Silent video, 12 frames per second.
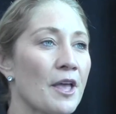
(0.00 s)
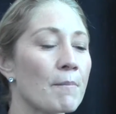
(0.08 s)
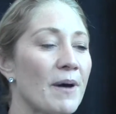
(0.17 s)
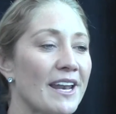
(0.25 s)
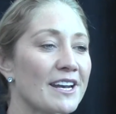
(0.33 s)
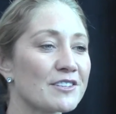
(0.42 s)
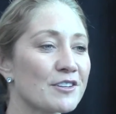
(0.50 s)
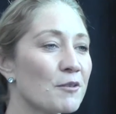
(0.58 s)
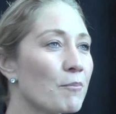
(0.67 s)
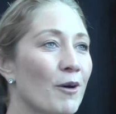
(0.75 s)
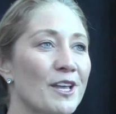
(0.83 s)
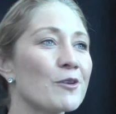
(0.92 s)
but at a certain
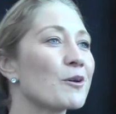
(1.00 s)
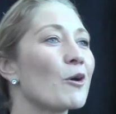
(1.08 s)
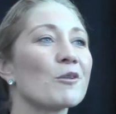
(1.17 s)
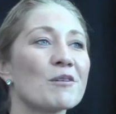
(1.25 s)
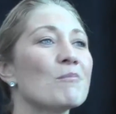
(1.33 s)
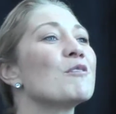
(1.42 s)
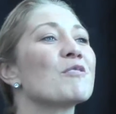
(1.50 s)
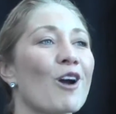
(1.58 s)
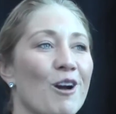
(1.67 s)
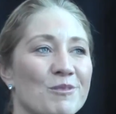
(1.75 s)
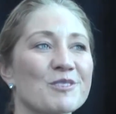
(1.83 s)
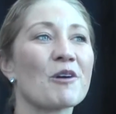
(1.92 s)
point you can only move your
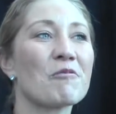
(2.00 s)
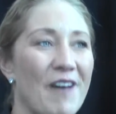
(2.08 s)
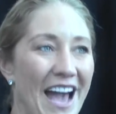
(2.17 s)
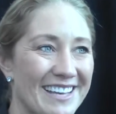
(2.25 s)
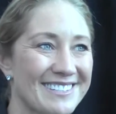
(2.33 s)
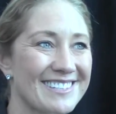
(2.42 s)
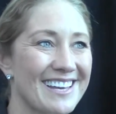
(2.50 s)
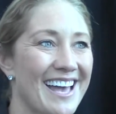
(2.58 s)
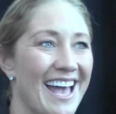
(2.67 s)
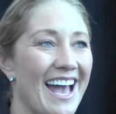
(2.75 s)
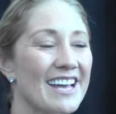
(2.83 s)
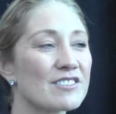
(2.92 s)
arms so fast.
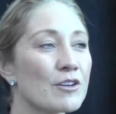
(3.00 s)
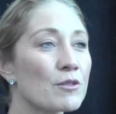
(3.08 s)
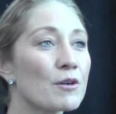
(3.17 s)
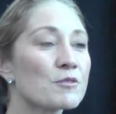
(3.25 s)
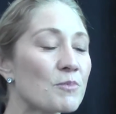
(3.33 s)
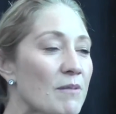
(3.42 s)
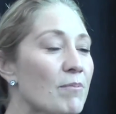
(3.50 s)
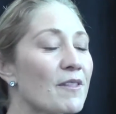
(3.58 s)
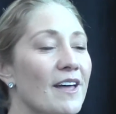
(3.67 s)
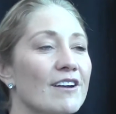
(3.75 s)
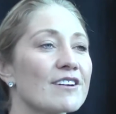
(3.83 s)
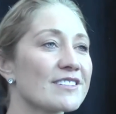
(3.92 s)
And so those people
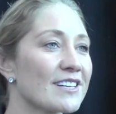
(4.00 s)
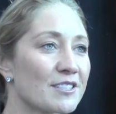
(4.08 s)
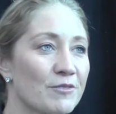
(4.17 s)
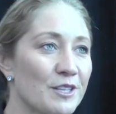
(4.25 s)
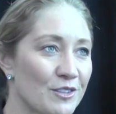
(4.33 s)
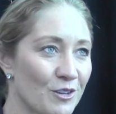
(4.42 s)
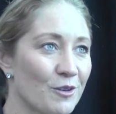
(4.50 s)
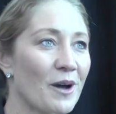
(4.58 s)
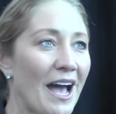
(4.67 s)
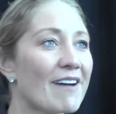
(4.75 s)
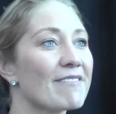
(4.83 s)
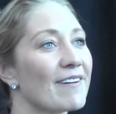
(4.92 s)
that are 6'2"
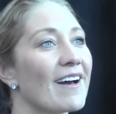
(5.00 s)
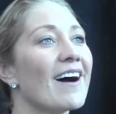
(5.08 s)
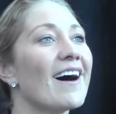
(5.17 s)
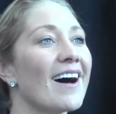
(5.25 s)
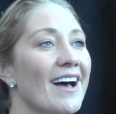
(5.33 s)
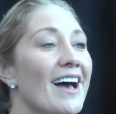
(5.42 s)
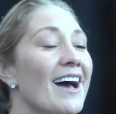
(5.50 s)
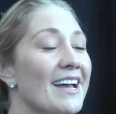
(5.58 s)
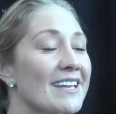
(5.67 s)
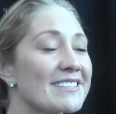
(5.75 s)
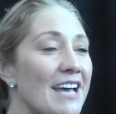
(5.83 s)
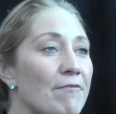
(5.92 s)
have
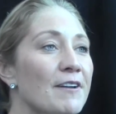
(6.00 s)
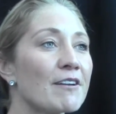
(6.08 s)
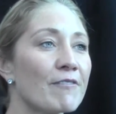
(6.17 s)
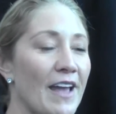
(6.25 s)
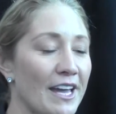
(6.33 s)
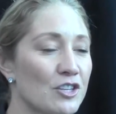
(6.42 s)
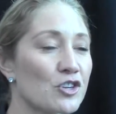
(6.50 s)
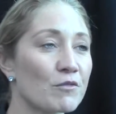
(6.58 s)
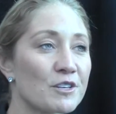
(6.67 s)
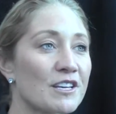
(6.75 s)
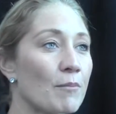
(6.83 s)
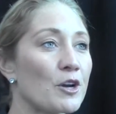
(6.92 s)
a definite advantage
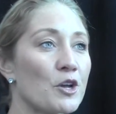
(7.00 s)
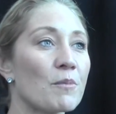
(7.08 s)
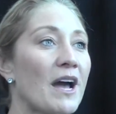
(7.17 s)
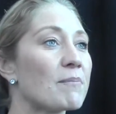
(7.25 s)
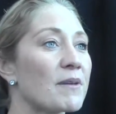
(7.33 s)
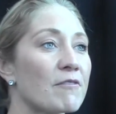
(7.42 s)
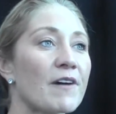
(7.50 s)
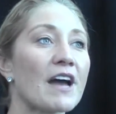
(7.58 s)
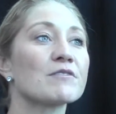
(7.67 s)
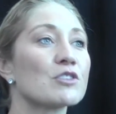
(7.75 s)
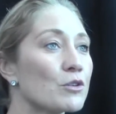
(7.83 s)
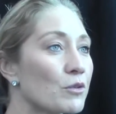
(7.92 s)
over someone who might be
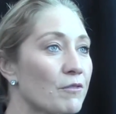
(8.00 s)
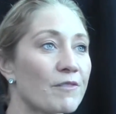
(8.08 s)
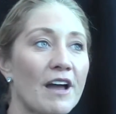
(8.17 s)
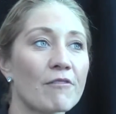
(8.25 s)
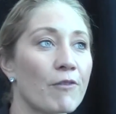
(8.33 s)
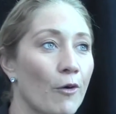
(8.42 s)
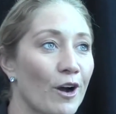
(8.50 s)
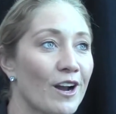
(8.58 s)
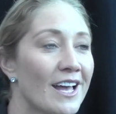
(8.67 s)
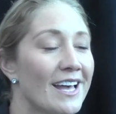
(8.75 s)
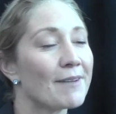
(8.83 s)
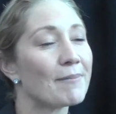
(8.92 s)
5'2" or
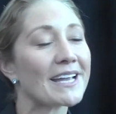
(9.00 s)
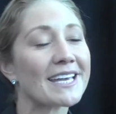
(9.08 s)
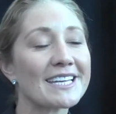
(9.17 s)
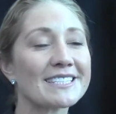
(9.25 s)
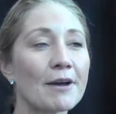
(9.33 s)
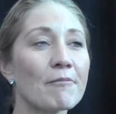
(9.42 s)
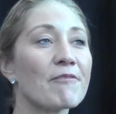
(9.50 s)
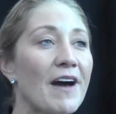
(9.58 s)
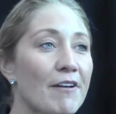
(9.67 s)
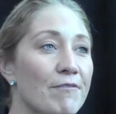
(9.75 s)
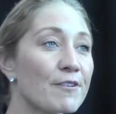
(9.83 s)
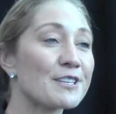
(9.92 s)
5'4". In my case, I'm
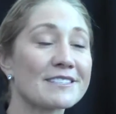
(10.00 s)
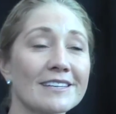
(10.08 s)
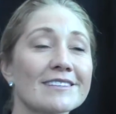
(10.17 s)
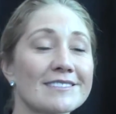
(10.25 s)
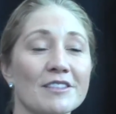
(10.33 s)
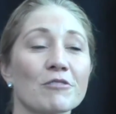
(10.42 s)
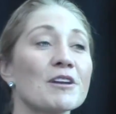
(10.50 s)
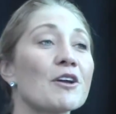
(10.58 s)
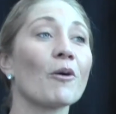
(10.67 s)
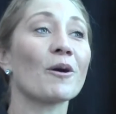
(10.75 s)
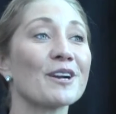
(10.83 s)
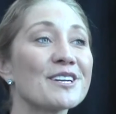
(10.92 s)

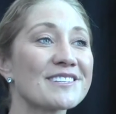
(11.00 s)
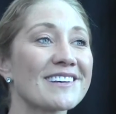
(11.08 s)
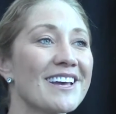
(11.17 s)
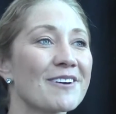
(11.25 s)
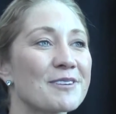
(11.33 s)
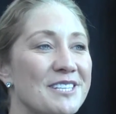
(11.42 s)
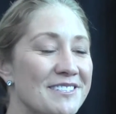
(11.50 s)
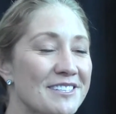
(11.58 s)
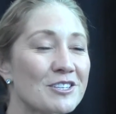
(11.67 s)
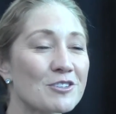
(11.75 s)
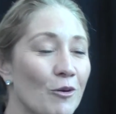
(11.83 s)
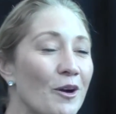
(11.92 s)
5'6"3/4", which
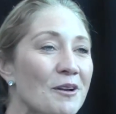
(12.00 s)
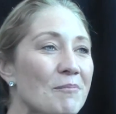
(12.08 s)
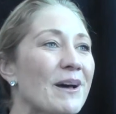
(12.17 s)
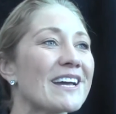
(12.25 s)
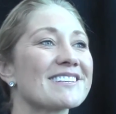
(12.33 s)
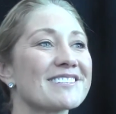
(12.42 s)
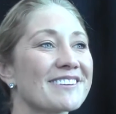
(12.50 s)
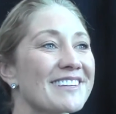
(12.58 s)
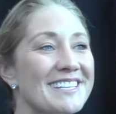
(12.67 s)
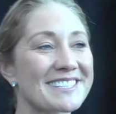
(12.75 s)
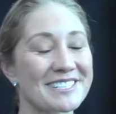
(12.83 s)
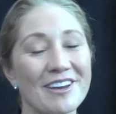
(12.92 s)
isn't short, but certainly
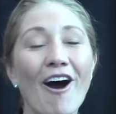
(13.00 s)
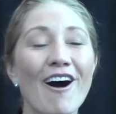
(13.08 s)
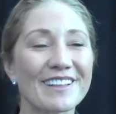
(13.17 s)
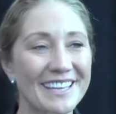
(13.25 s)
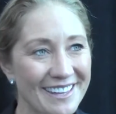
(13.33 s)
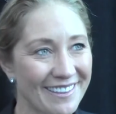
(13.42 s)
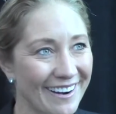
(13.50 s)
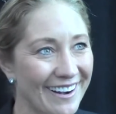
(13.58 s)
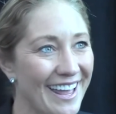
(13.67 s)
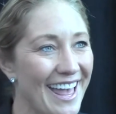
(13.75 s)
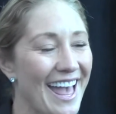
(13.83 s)
isn't tall either.